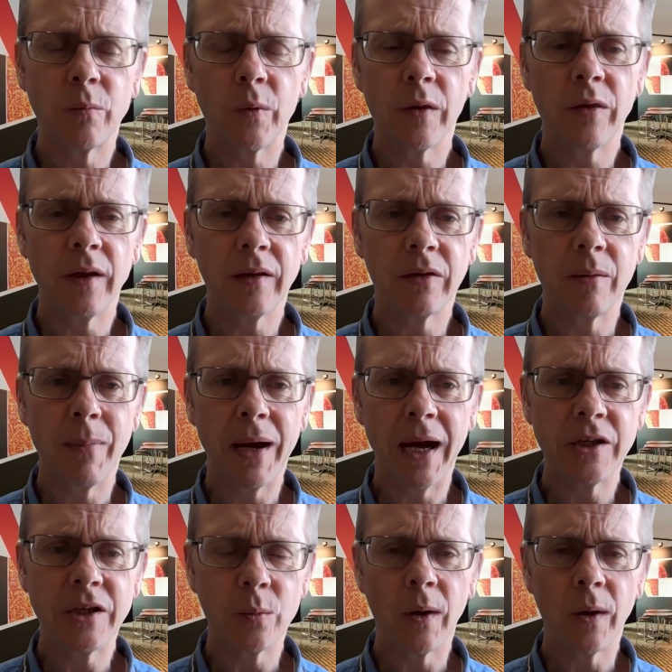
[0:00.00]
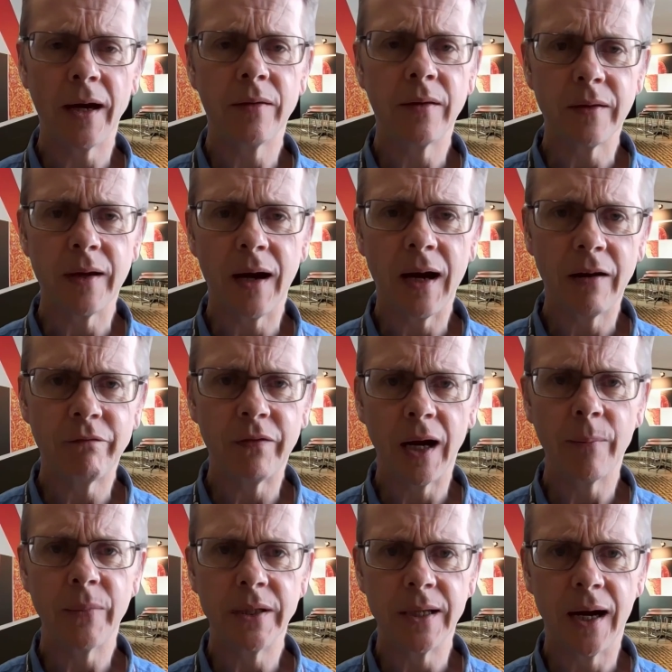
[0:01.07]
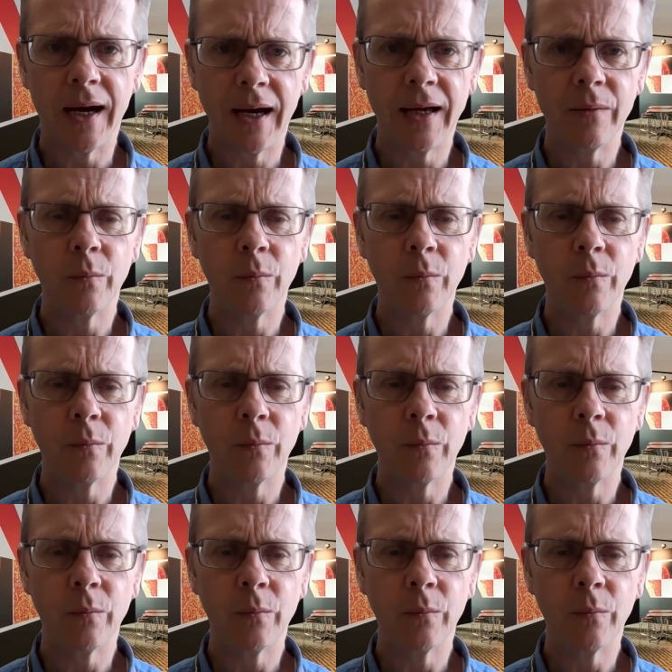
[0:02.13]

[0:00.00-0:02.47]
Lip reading: we think the major way that the high fiber diet